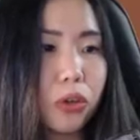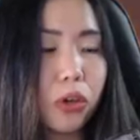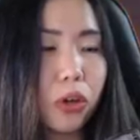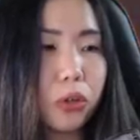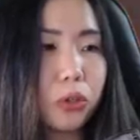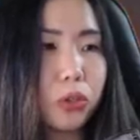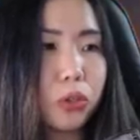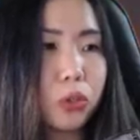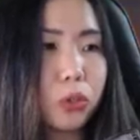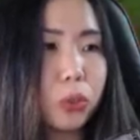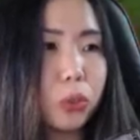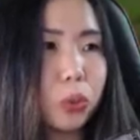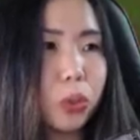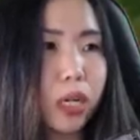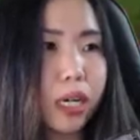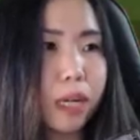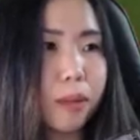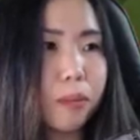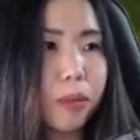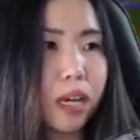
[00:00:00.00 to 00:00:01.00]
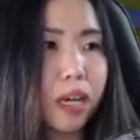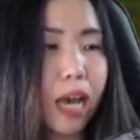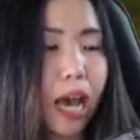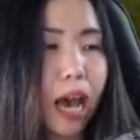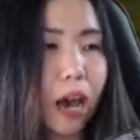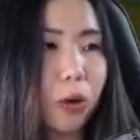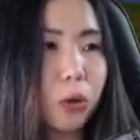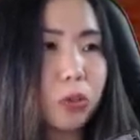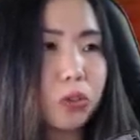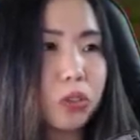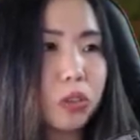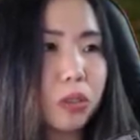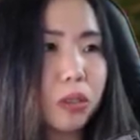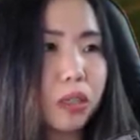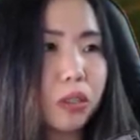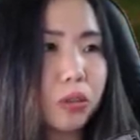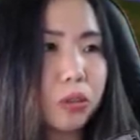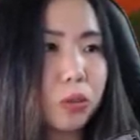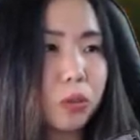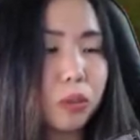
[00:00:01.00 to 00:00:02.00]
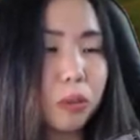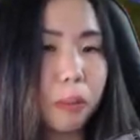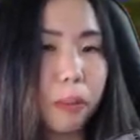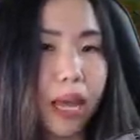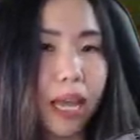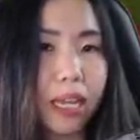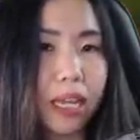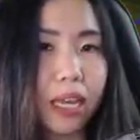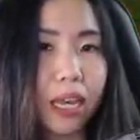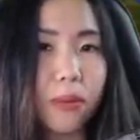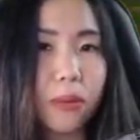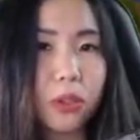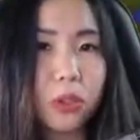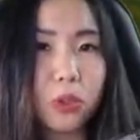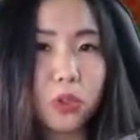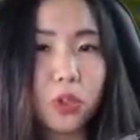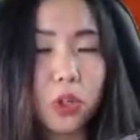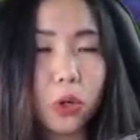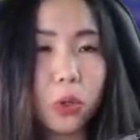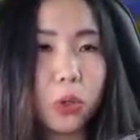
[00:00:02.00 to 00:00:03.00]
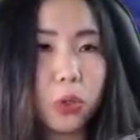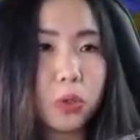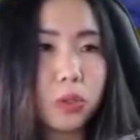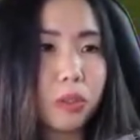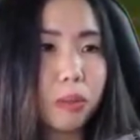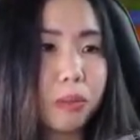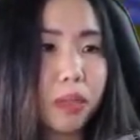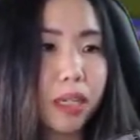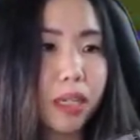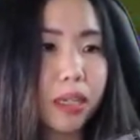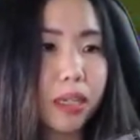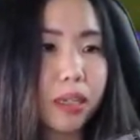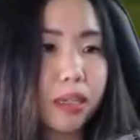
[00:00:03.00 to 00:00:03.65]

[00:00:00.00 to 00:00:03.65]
go to a house to the back? I want to show you something.